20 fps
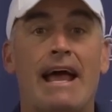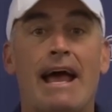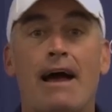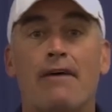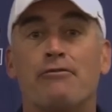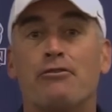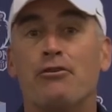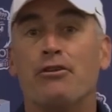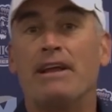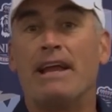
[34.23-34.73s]

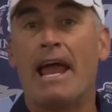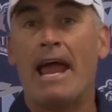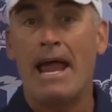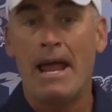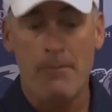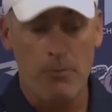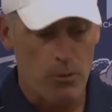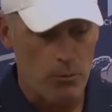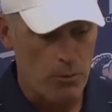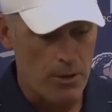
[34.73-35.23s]
after the
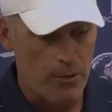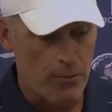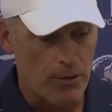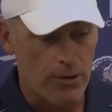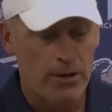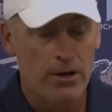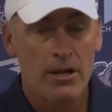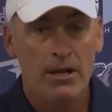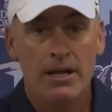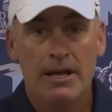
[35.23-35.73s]
game when we
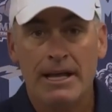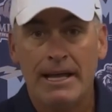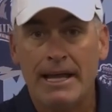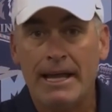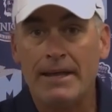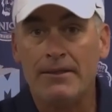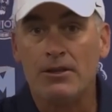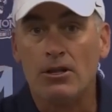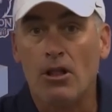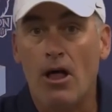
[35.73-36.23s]
were
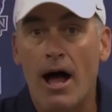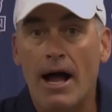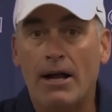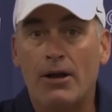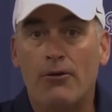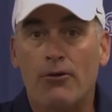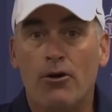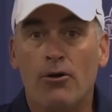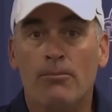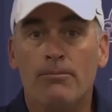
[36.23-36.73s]
in the
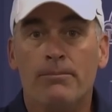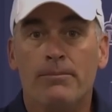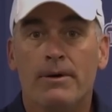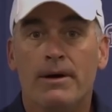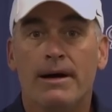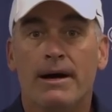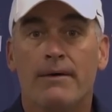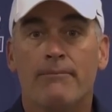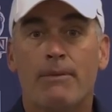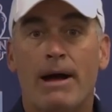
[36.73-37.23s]
locker room.
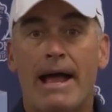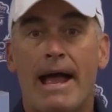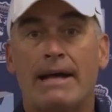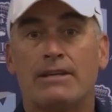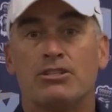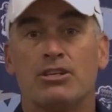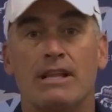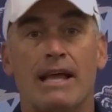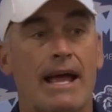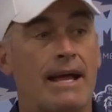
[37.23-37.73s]
I
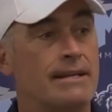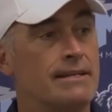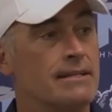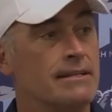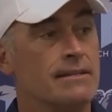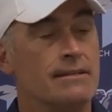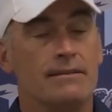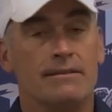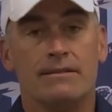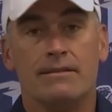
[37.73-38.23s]
actually had
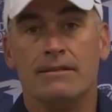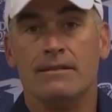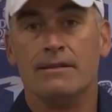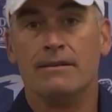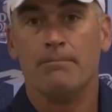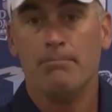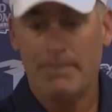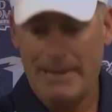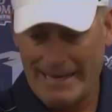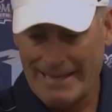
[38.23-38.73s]

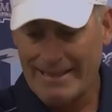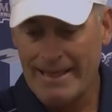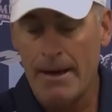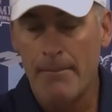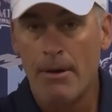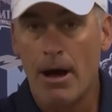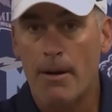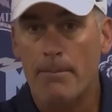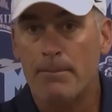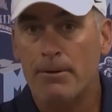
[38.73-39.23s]
to pick
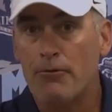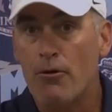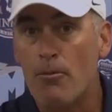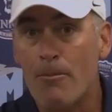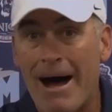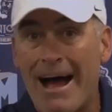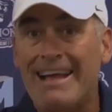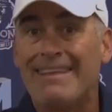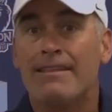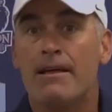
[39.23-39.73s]
them up and
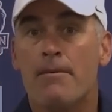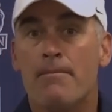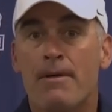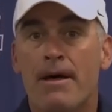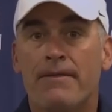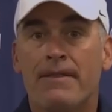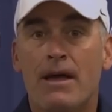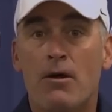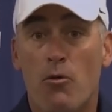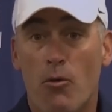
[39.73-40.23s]
remind them
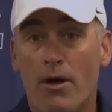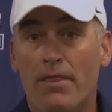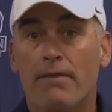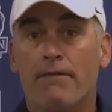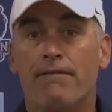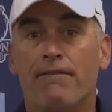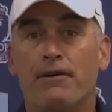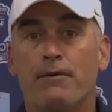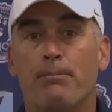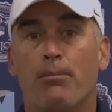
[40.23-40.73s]
that they won the
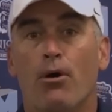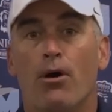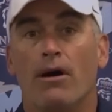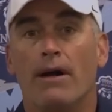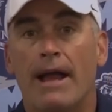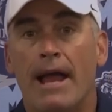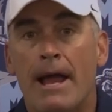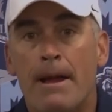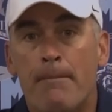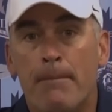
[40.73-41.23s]
football
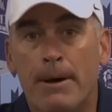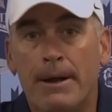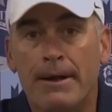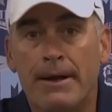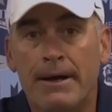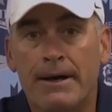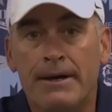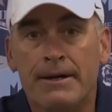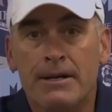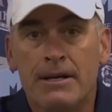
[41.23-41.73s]
game, but
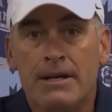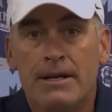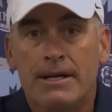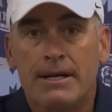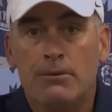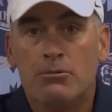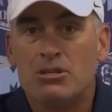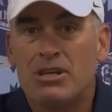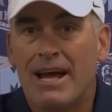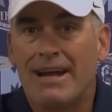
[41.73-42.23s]
it
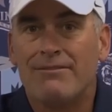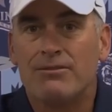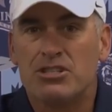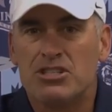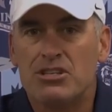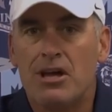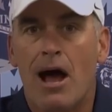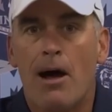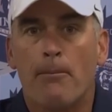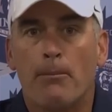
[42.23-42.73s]
was kind of a
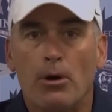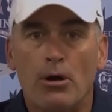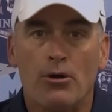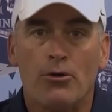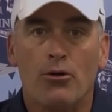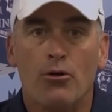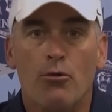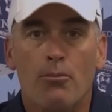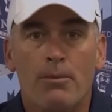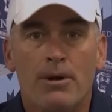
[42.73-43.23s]
somber
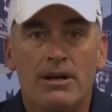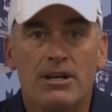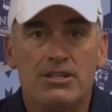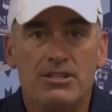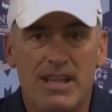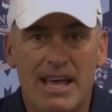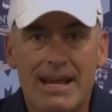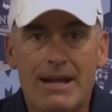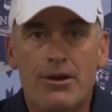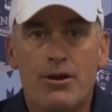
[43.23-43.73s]
group
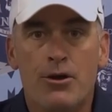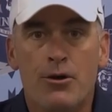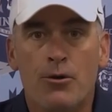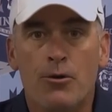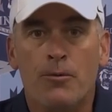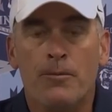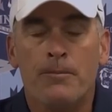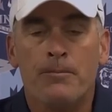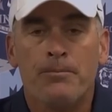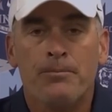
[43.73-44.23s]
because they
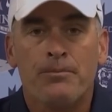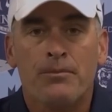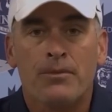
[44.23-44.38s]
knew